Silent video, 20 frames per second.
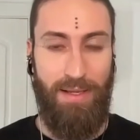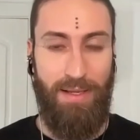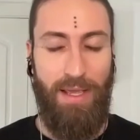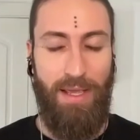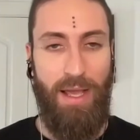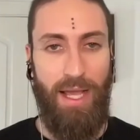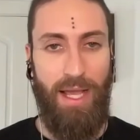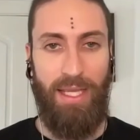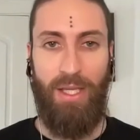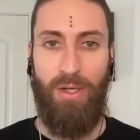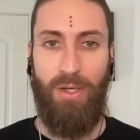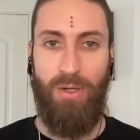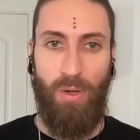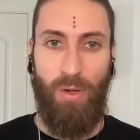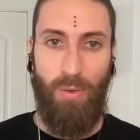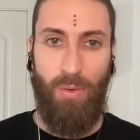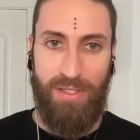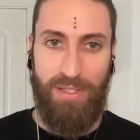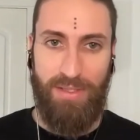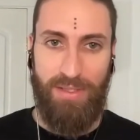I can
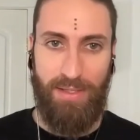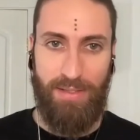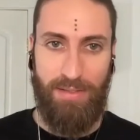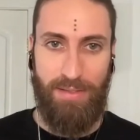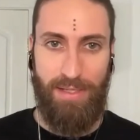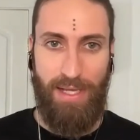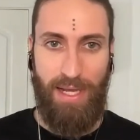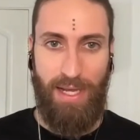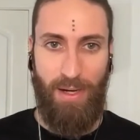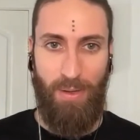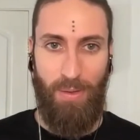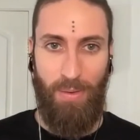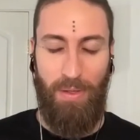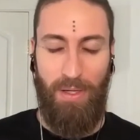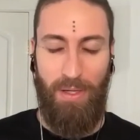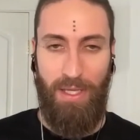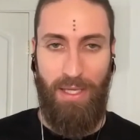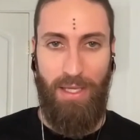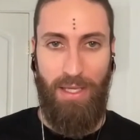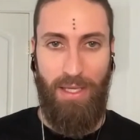notice this now.
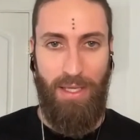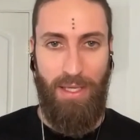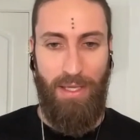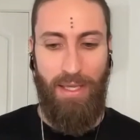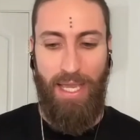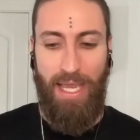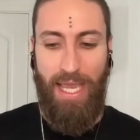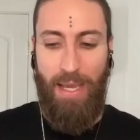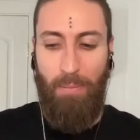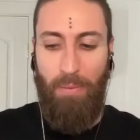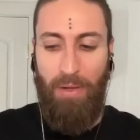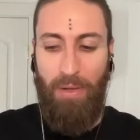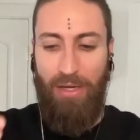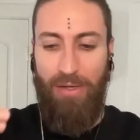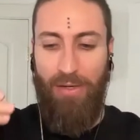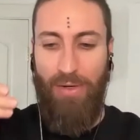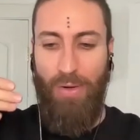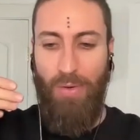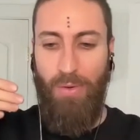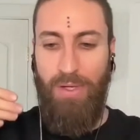And when I
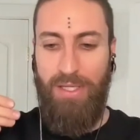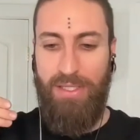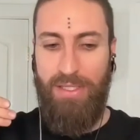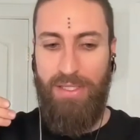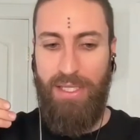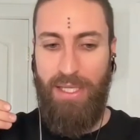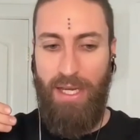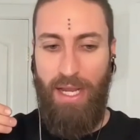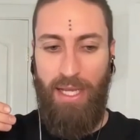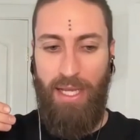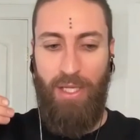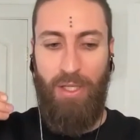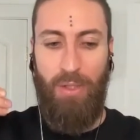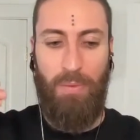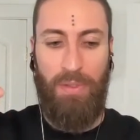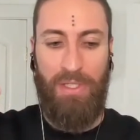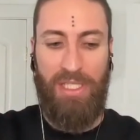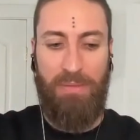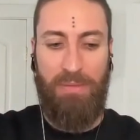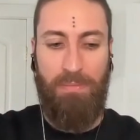noticed it, I could
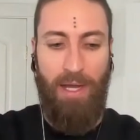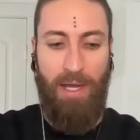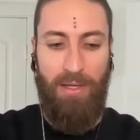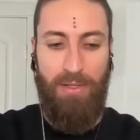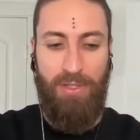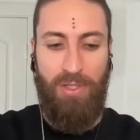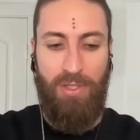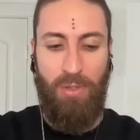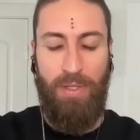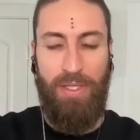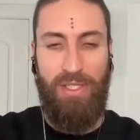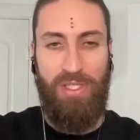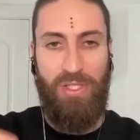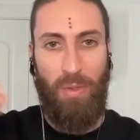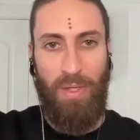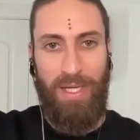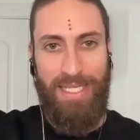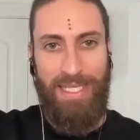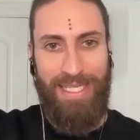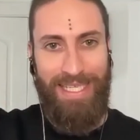respond to it
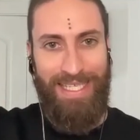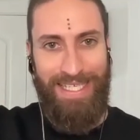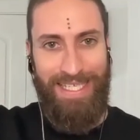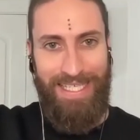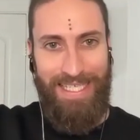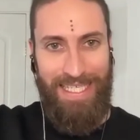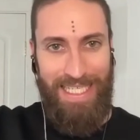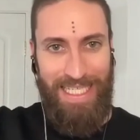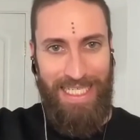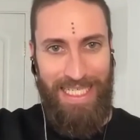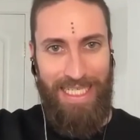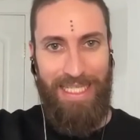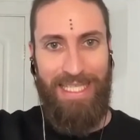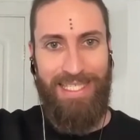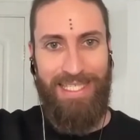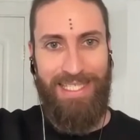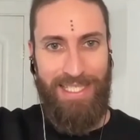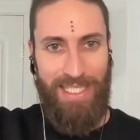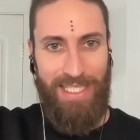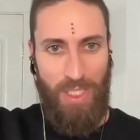so I didn't need the
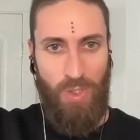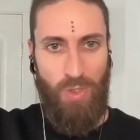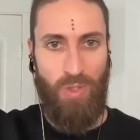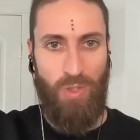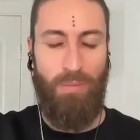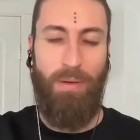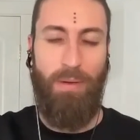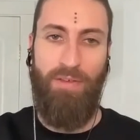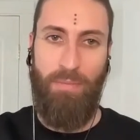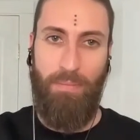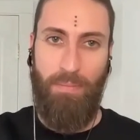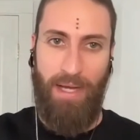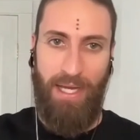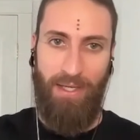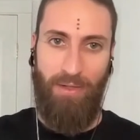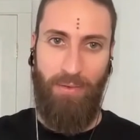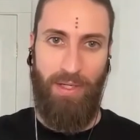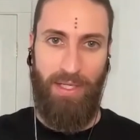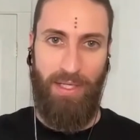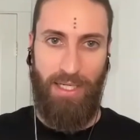syndrome of a
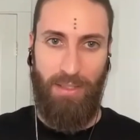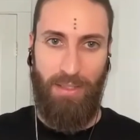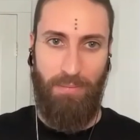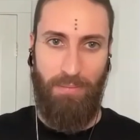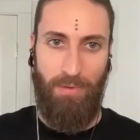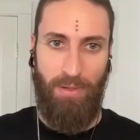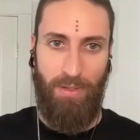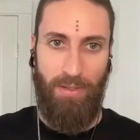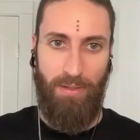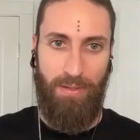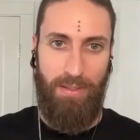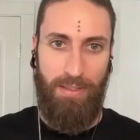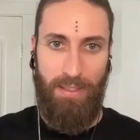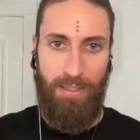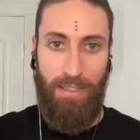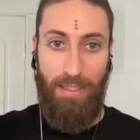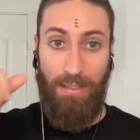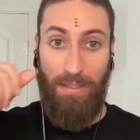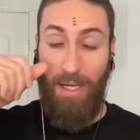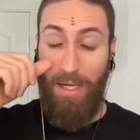migraine anymore.
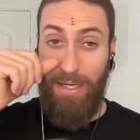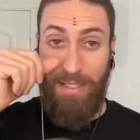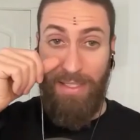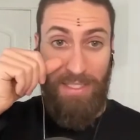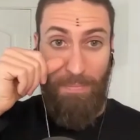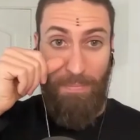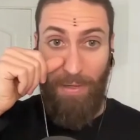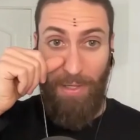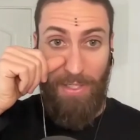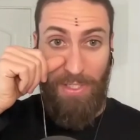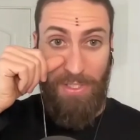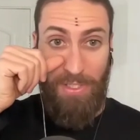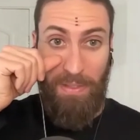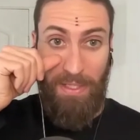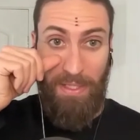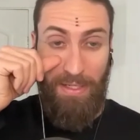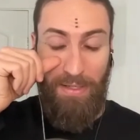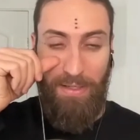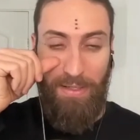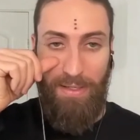Not as a
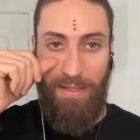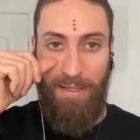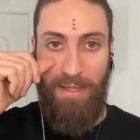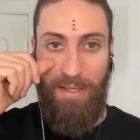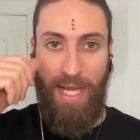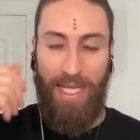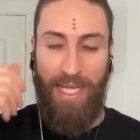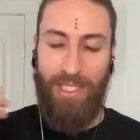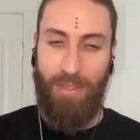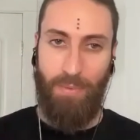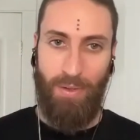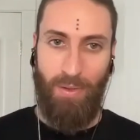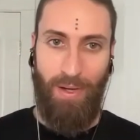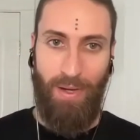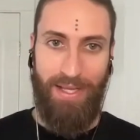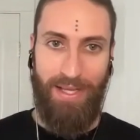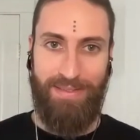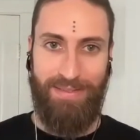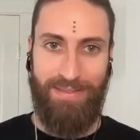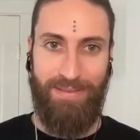punishment, as a
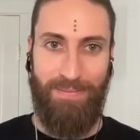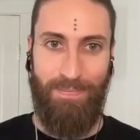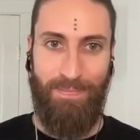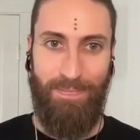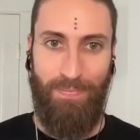request.